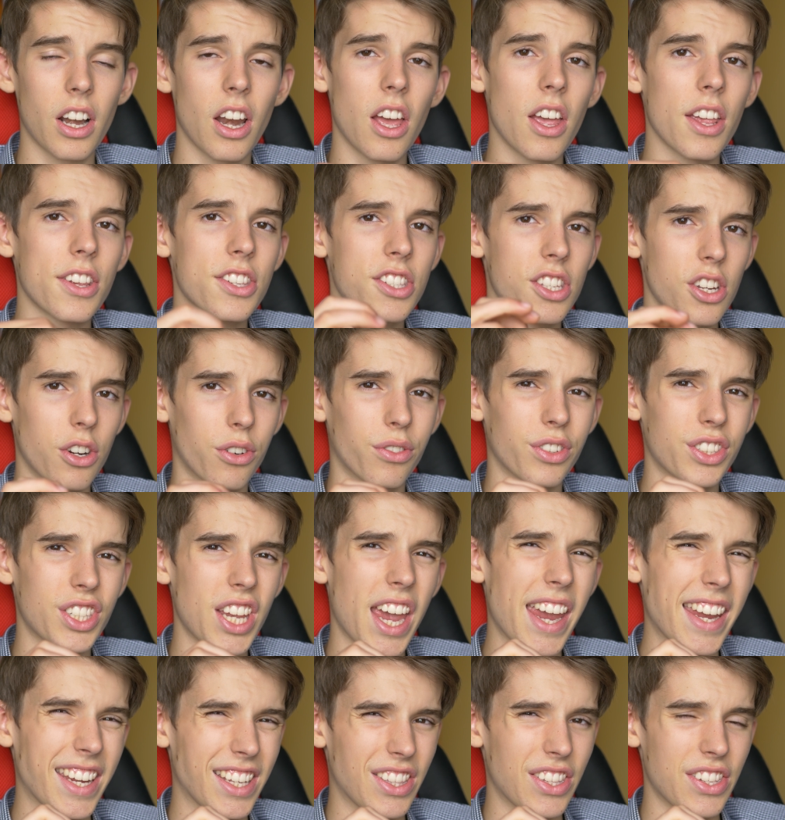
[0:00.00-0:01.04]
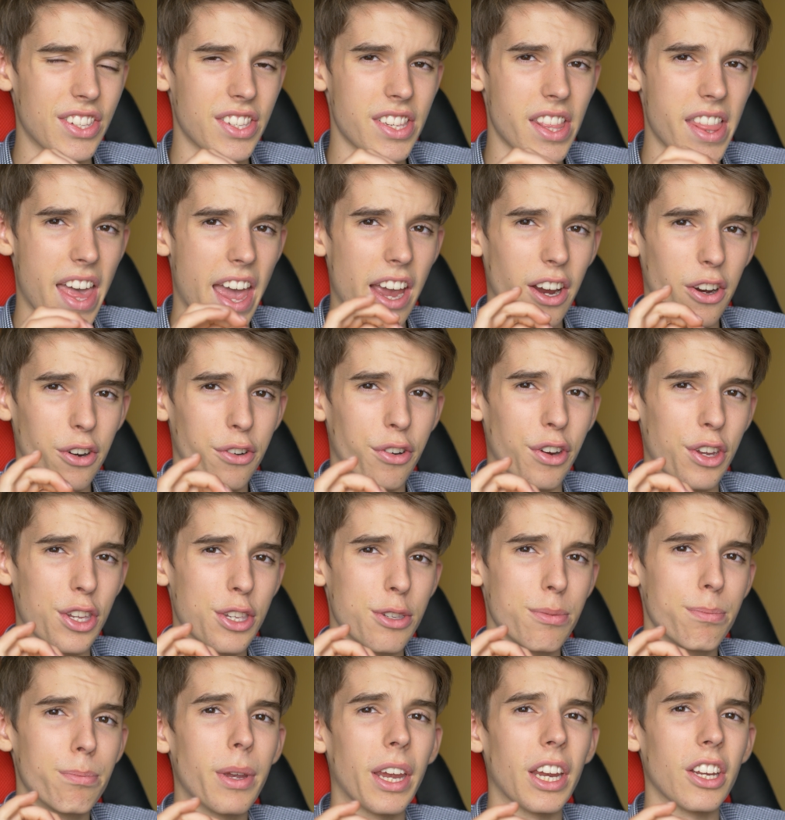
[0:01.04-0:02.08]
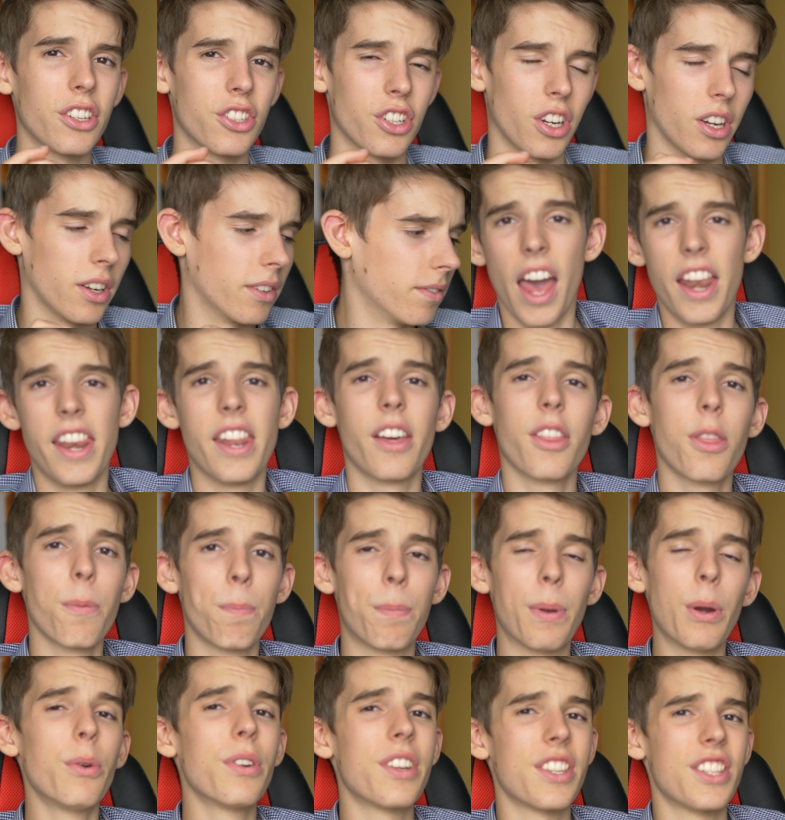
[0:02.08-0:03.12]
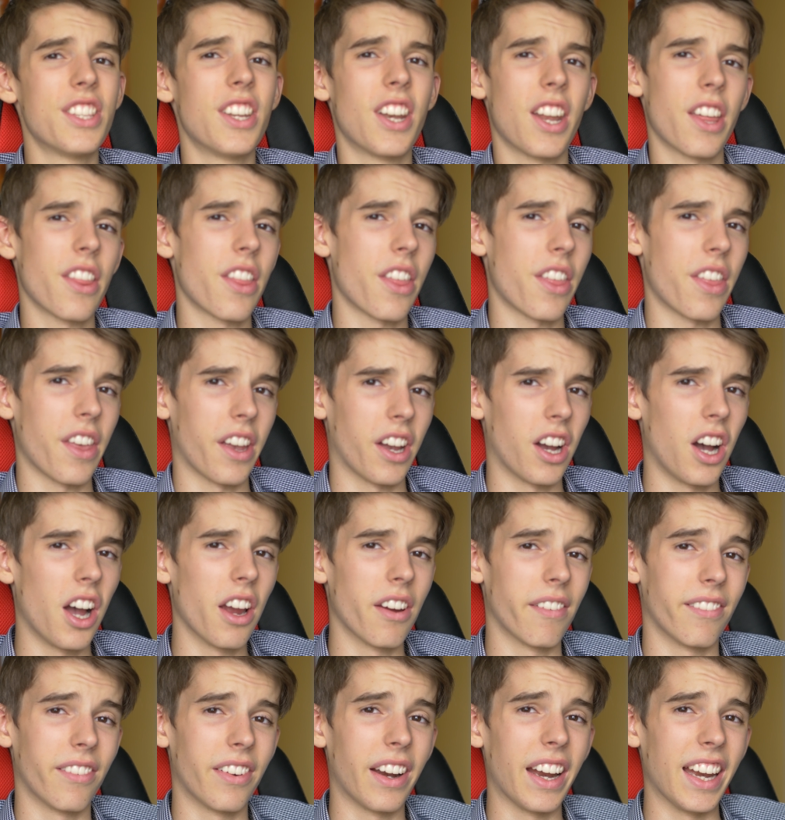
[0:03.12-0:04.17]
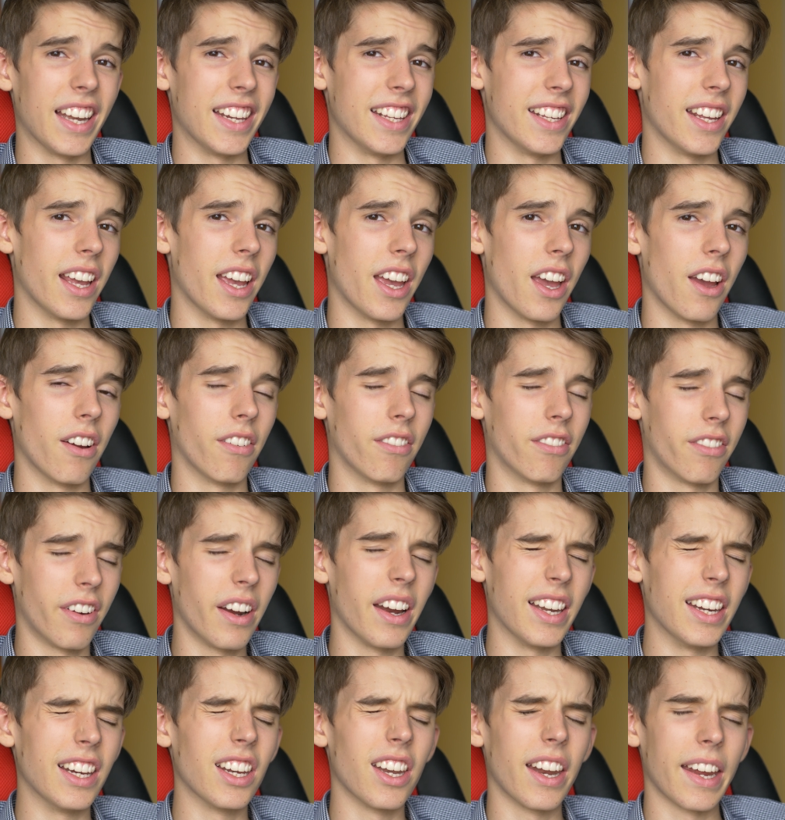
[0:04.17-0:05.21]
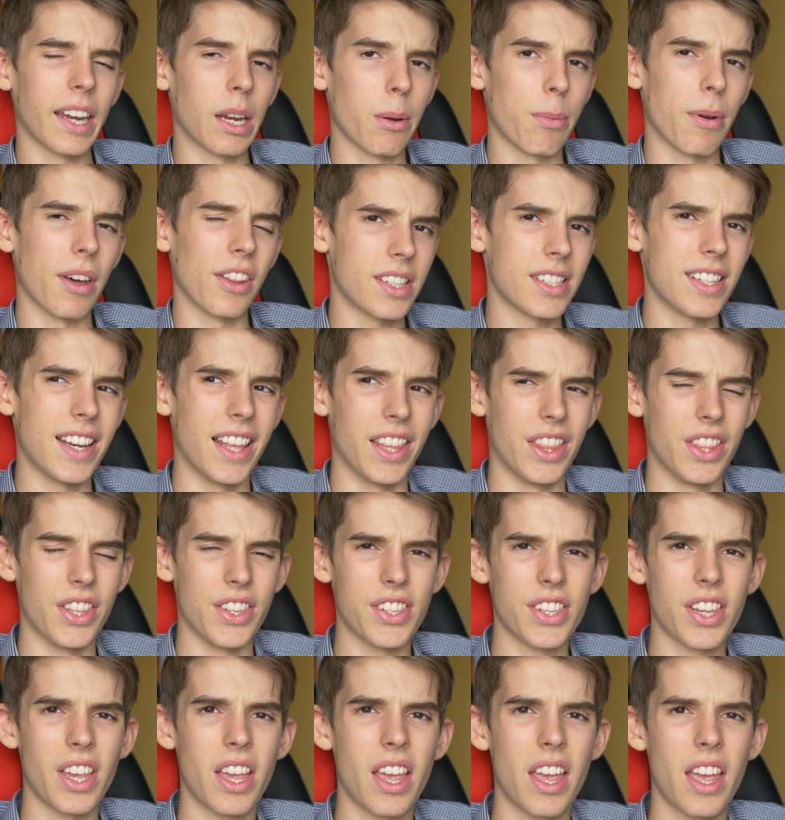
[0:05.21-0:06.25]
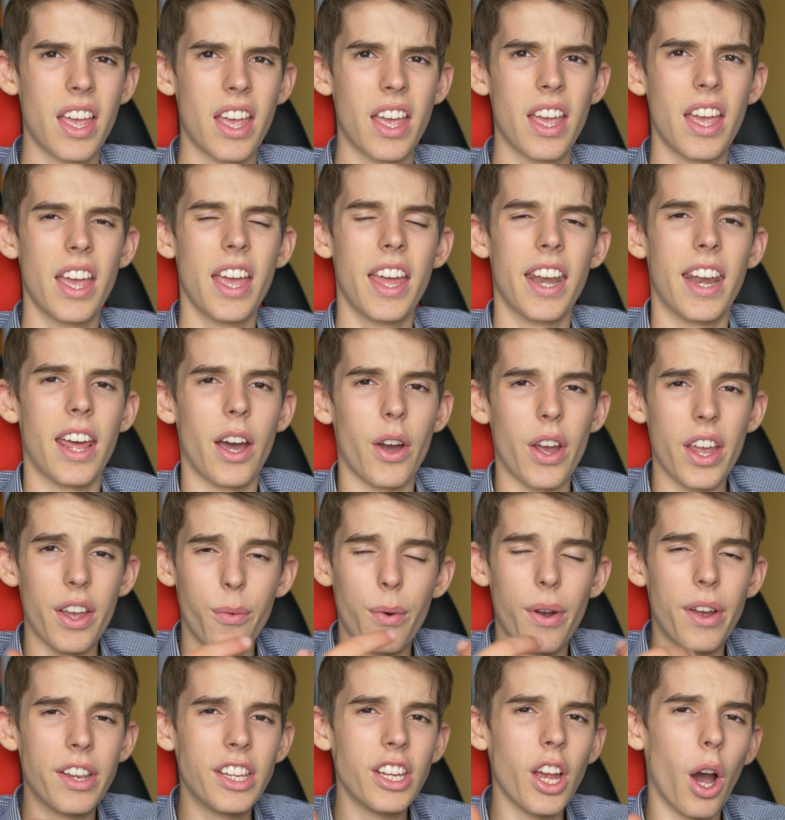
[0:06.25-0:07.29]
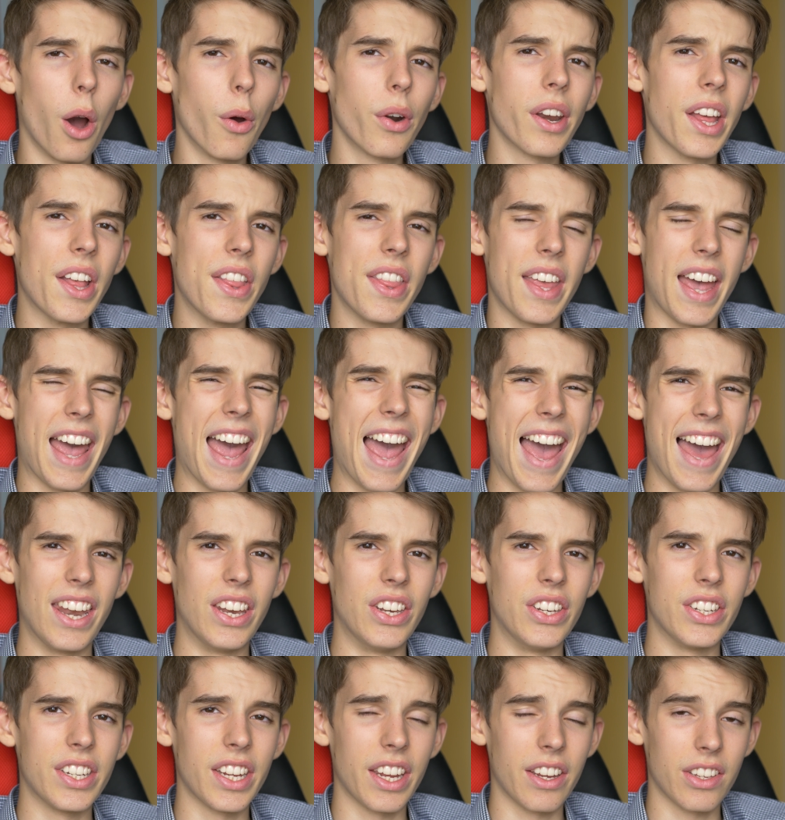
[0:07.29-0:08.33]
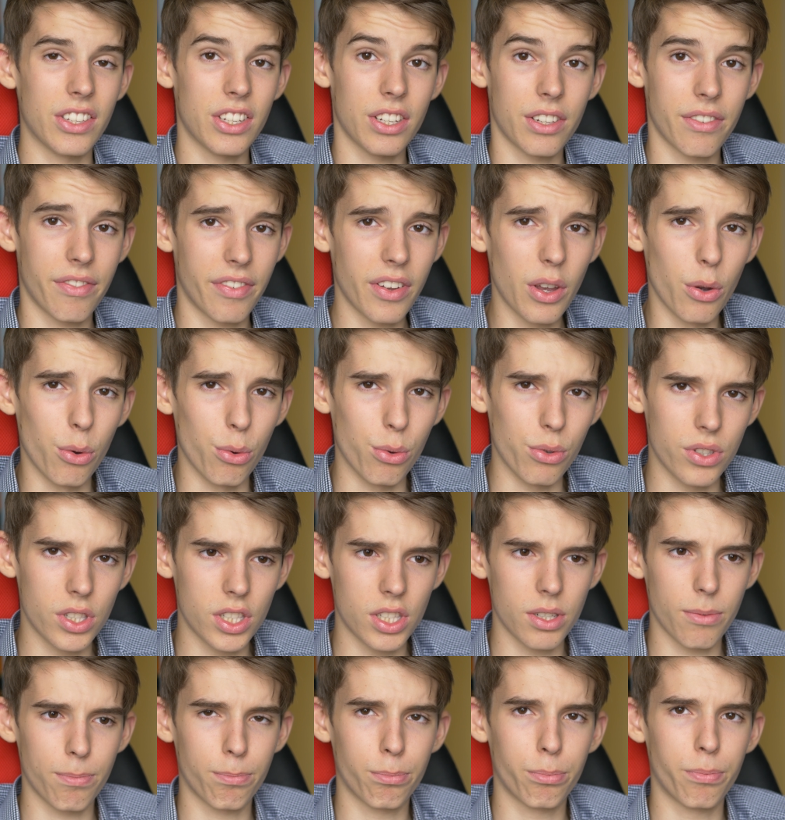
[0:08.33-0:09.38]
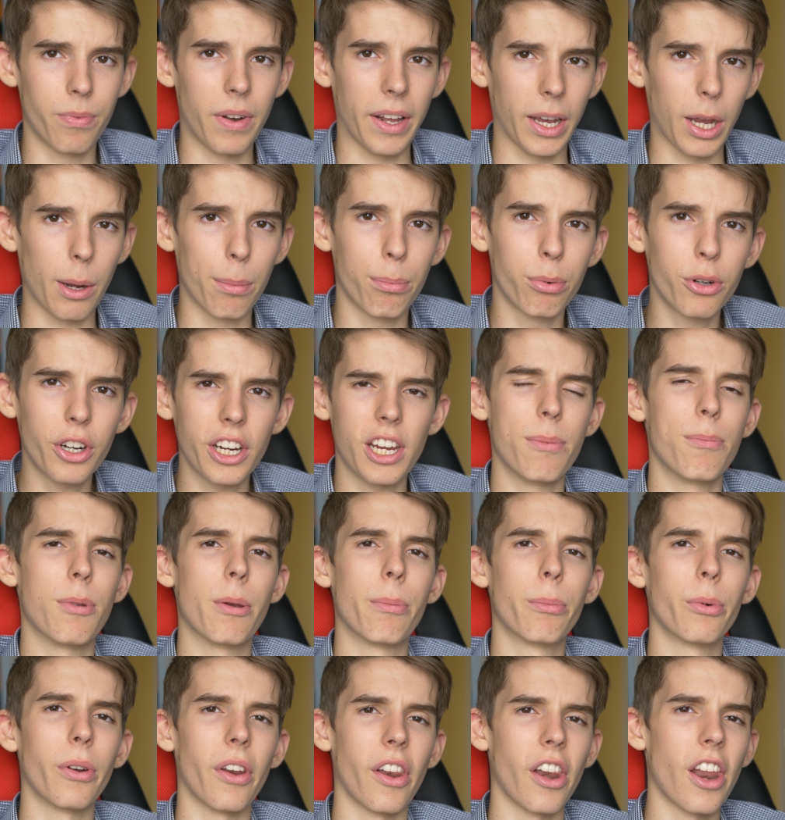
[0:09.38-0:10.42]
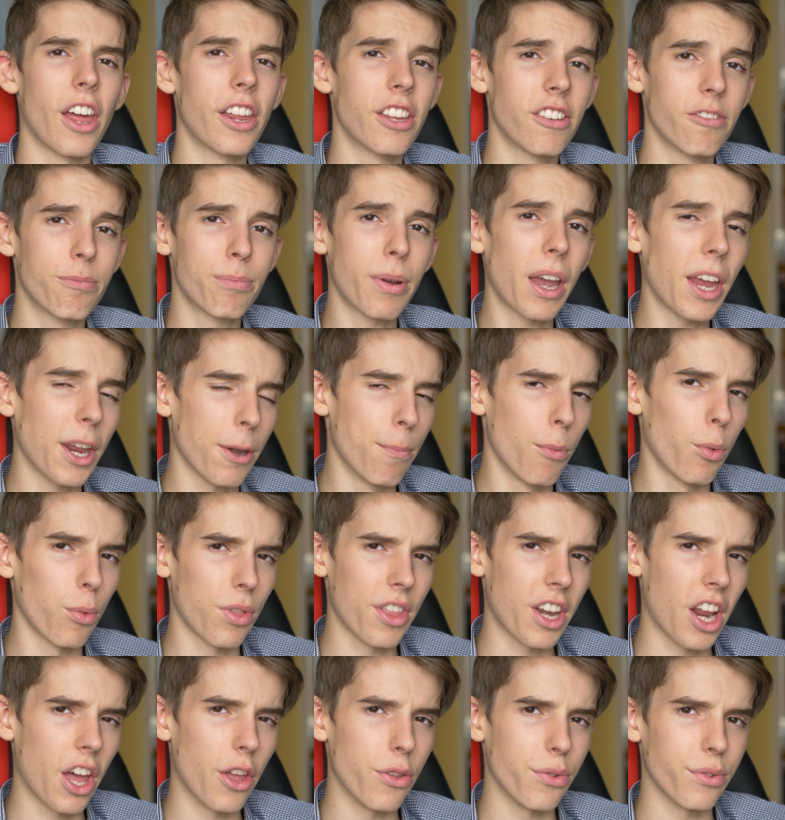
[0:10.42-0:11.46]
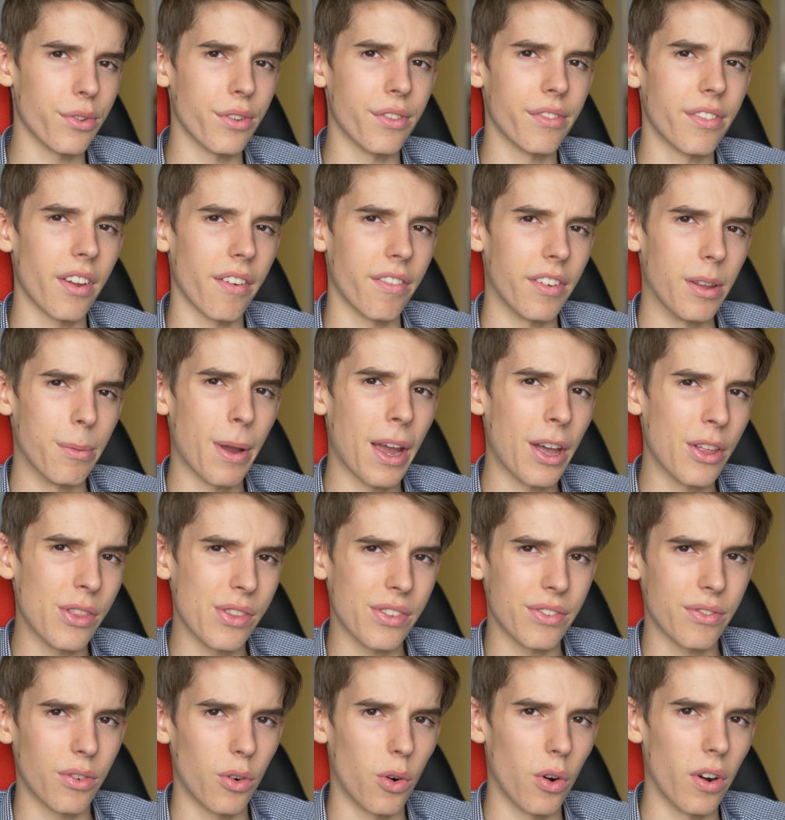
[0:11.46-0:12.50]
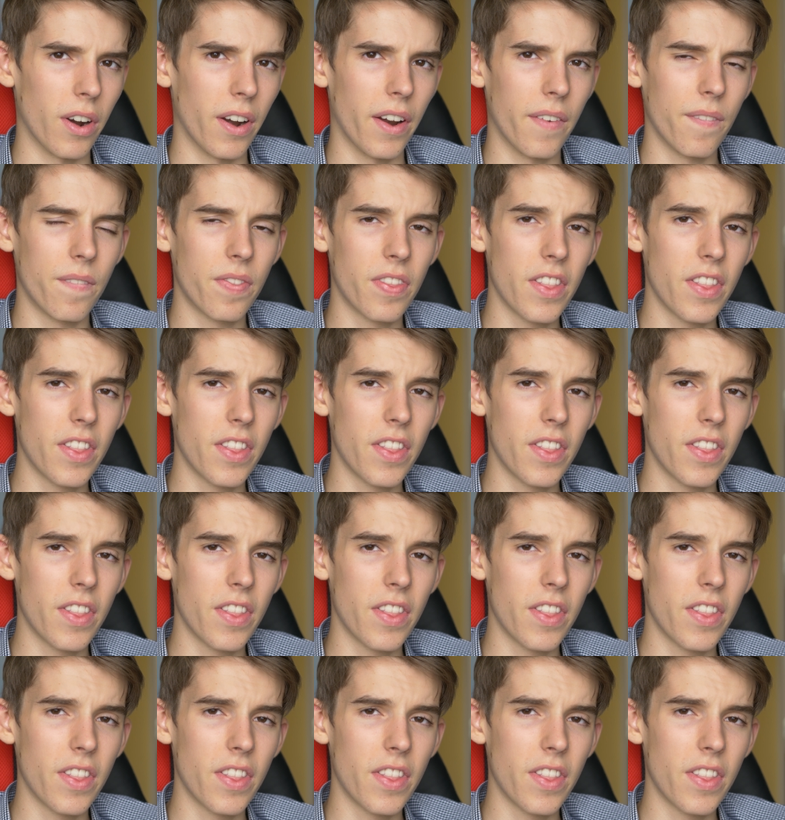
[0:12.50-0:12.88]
glass still retains that crisp picture. Now the build is another thing I really like about this lens. Now when you hold it in the hand, it just feels like a premium product, like you've paid more than £150 for it.